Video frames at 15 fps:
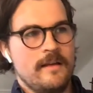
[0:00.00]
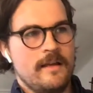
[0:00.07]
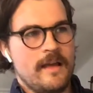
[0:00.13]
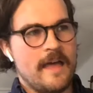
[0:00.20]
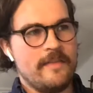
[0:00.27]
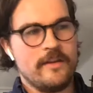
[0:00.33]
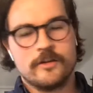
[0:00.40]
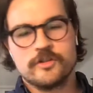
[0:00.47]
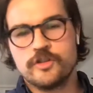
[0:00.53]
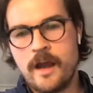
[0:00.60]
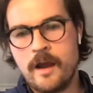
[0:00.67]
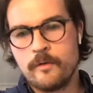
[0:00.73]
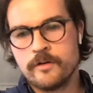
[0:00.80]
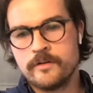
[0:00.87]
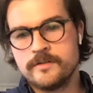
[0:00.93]
add that extra
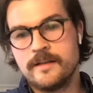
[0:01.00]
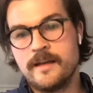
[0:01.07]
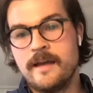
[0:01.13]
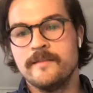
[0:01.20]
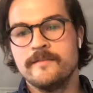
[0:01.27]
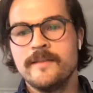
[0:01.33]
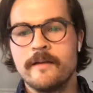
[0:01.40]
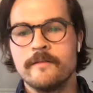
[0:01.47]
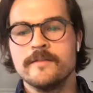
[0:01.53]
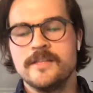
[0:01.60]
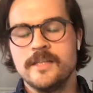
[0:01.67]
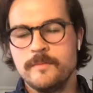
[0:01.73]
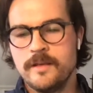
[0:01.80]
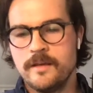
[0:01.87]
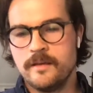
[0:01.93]
hour to kind of
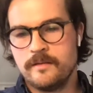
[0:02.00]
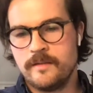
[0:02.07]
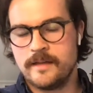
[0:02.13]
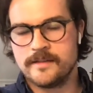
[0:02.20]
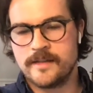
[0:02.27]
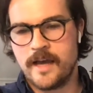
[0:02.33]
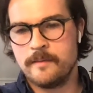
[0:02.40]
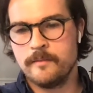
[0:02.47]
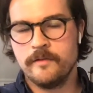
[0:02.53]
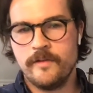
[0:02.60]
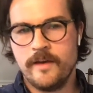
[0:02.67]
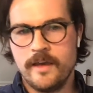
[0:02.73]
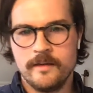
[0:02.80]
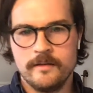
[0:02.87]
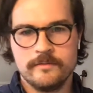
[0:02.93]
guarantee me that time of
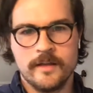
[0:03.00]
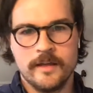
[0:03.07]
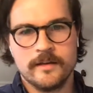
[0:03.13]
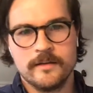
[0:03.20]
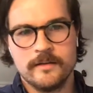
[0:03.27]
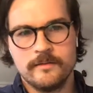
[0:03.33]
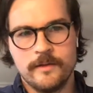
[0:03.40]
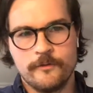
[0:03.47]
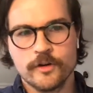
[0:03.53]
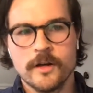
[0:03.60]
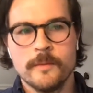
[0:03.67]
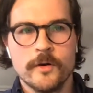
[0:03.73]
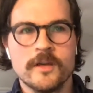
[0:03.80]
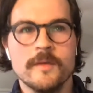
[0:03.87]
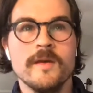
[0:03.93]
hey, like if you're
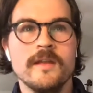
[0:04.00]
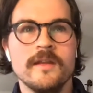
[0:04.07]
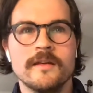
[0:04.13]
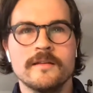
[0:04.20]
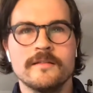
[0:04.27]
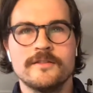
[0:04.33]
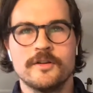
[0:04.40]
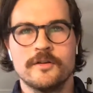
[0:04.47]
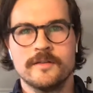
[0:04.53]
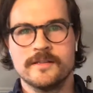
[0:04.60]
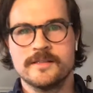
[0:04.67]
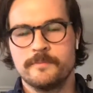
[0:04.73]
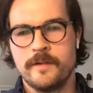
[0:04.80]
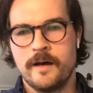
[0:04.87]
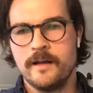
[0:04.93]
gonna book a meeting during this
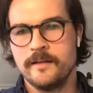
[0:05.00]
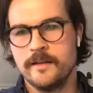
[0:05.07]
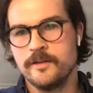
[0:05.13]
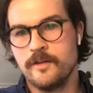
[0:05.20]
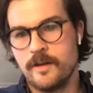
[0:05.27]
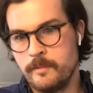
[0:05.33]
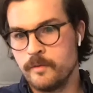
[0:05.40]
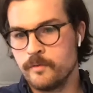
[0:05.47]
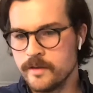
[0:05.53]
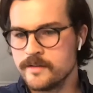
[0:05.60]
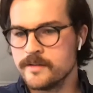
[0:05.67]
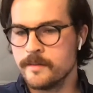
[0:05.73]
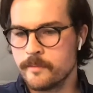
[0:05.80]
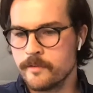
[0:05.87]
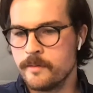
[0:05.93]
spot, like you gotta be really
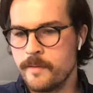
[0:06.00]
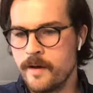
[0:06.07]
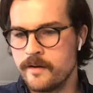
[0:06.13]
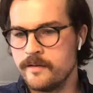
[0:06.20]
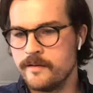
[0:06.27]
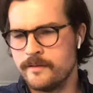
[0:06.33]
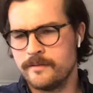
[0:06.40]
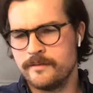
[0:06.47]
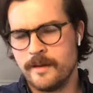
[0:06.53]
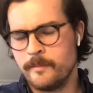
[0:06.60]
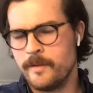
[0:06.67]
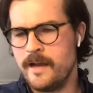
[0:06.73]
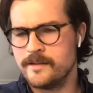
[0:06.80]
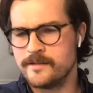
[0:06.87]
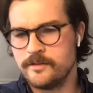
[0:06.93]
deliberate about it, and I'm
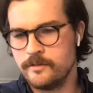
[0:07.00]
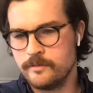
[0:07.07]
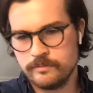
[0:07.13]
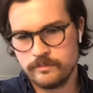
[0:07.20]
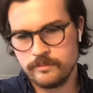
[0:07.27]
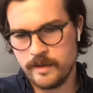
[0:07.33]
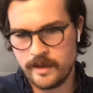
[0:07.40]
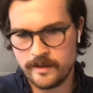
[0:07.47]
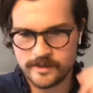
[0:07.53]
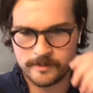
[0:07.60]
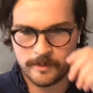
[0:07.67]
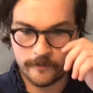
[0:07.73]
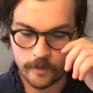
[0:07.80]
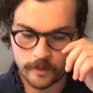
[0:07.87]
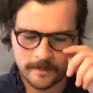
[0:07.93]
gonna ask you, hey, this is
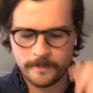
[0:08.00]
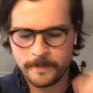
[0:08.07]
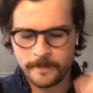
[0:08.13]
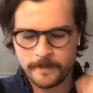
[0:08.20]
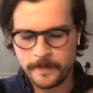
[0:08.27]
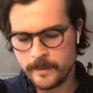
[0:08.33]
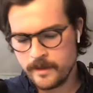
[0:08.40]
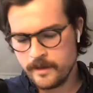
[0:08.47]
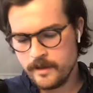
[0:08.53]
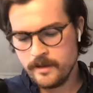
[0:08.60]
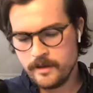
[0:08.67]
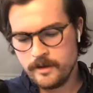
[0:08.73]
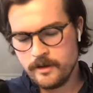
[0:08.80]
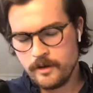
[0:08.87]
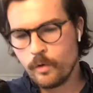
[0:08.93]
my focus.
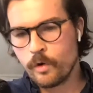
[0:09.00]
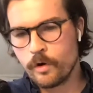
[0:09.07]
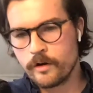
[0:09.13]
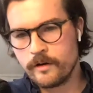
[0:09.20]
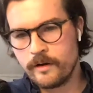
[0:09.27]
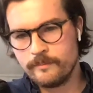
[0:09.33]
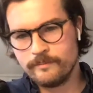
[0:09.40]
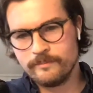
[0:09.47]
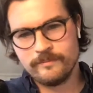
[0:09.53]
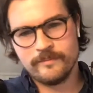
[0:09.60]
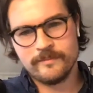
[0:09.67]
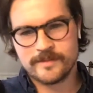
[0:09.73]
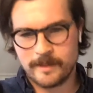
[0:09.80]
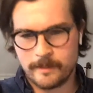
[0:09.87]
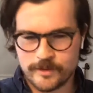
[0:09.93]
Or
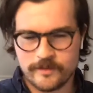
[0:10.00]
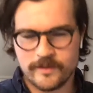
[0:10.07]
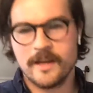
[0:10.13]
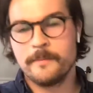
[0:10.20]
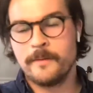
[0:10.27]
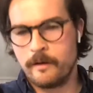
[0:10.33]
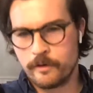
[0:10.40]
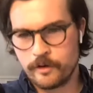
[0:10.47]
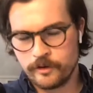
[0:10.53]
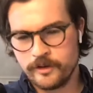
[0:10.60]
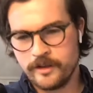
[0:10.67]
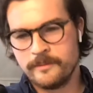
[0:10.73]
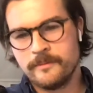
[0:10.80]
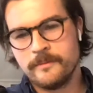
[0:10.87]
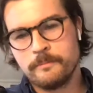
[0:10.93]
sometimes you have to get up an hour
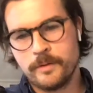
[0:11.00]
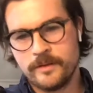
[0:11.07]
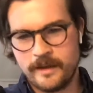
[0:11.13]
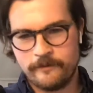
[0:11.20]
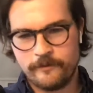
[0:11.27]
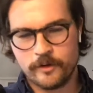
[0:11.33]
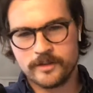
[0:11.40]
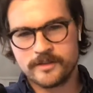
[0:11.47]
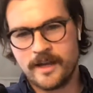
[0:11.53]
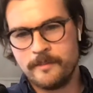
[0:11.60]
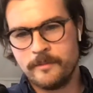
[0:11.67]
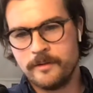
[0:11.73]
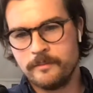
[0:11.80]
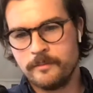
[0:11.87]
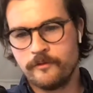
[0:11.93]
early, put that focus
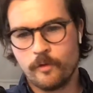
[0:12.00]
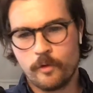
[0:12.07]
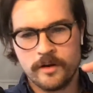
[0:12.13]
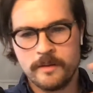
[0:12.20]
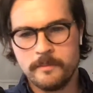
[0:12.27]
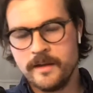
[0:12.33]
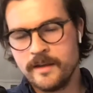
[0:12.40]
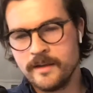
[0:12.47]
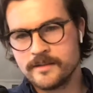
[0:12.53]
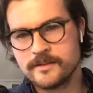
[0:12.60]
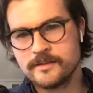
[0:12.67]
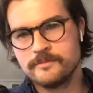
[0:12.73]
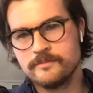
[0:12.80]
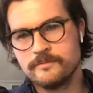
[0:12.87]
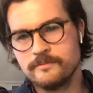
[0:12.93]
time in before any
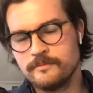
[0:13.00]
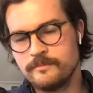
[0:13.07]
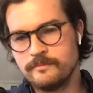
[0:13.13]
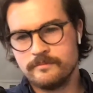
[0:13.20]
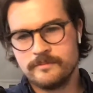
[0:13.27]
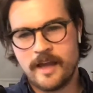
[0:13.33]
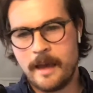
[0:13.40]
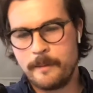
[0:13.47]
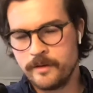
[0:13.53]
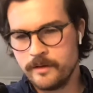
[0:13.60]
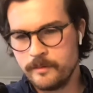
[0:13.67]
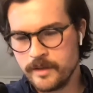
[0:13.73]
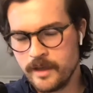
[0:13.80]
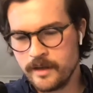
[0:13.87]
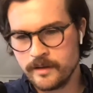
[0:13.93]
meetings happen in
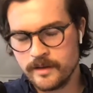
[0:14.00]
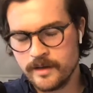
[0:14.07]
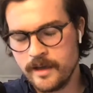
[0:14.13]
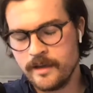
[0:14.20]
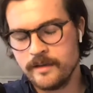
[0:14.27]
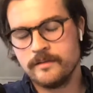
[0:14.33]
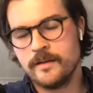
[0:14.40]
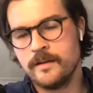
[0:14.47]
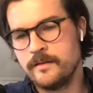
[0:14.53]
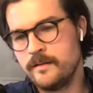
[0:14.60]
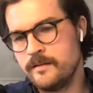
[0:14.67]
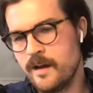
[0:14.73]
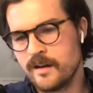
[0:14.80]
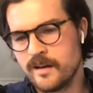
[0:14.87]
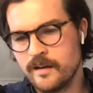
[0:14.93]
the beginning of the day, and
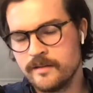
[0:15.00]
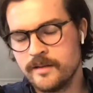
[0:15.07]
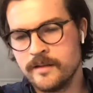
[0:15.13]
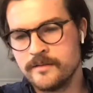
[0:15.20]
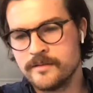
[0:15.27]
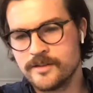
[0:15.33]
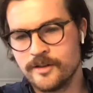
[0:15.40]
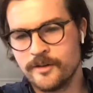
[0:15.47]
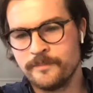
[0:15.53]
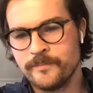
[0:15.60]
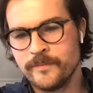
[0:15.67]
knock it out then. So